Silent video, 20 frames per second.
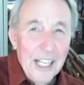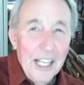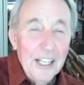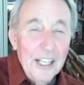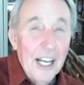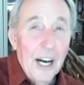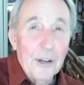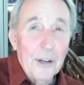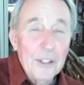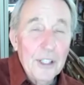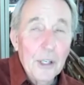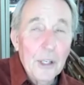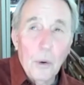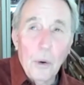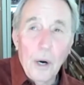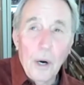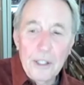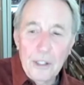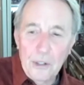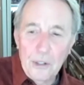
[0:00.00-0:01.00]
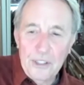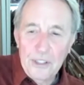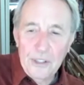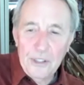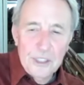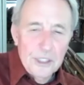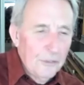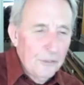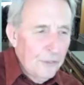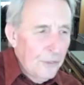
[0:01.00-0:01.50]
now, you used
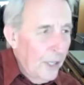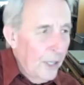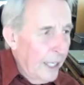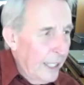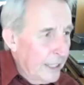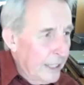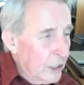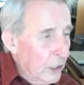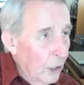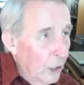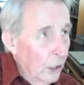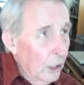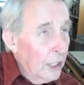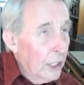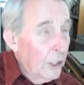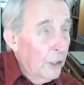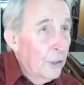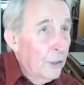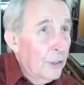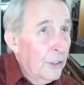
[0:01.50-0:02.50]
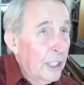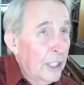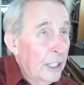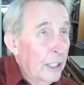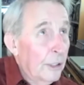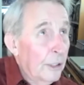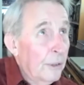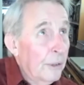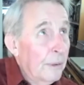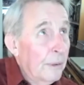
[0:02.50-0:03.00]
a phrase earlier,
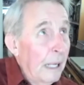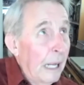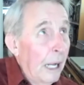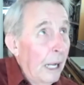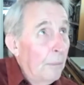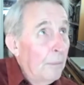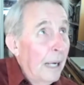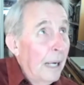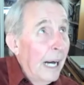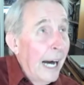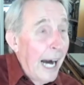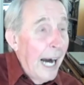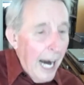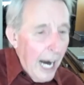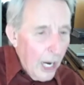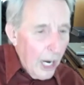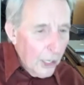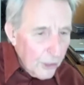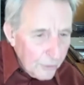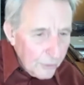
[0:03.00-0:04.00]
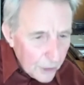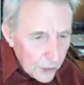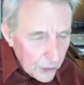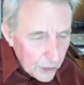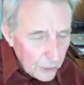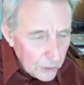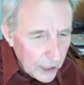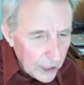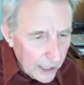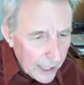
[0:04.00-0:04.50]
Theo, you
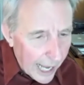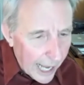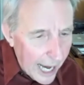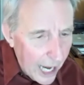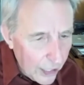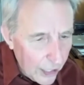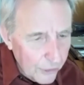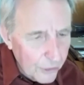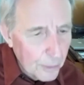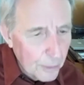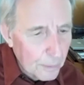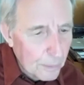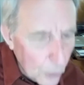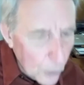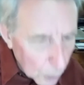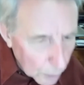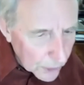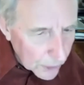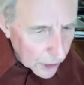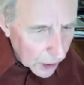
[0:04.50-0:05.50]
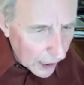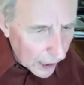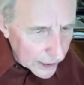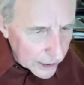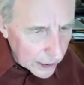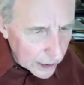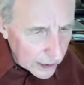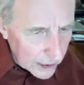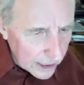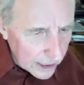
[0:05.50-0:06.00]
said out of the broom closet.